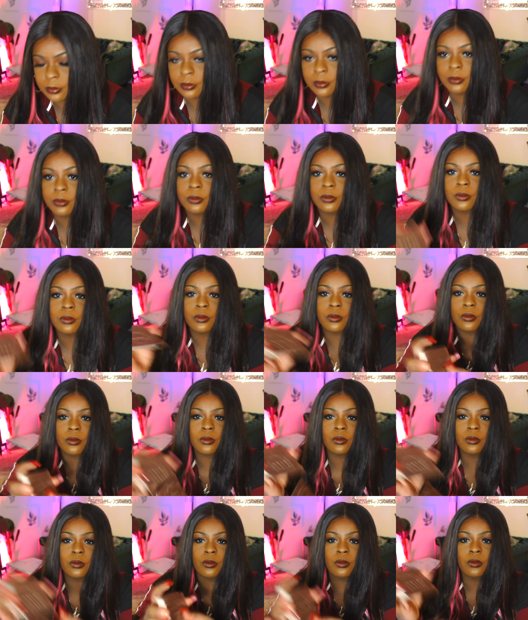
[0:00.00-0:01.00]

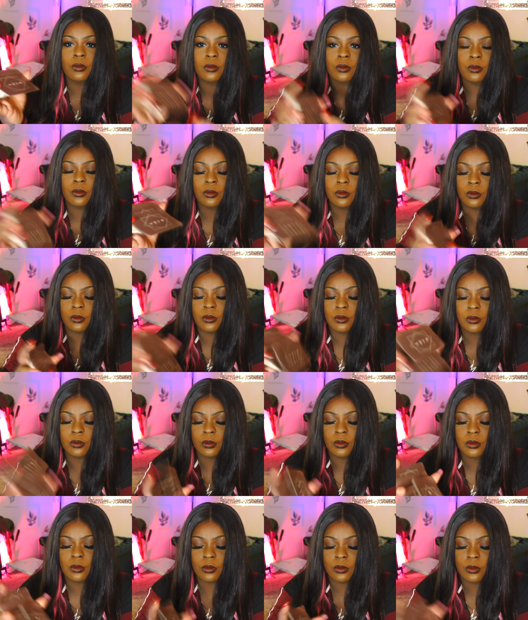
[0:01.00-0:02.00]

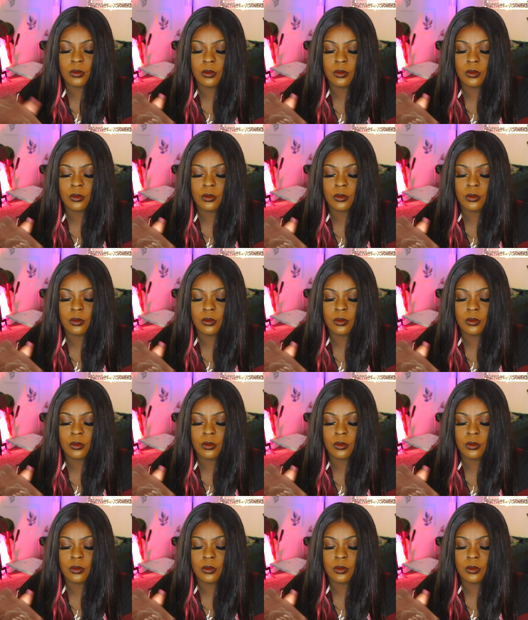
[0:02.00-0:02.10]
(no one is talking)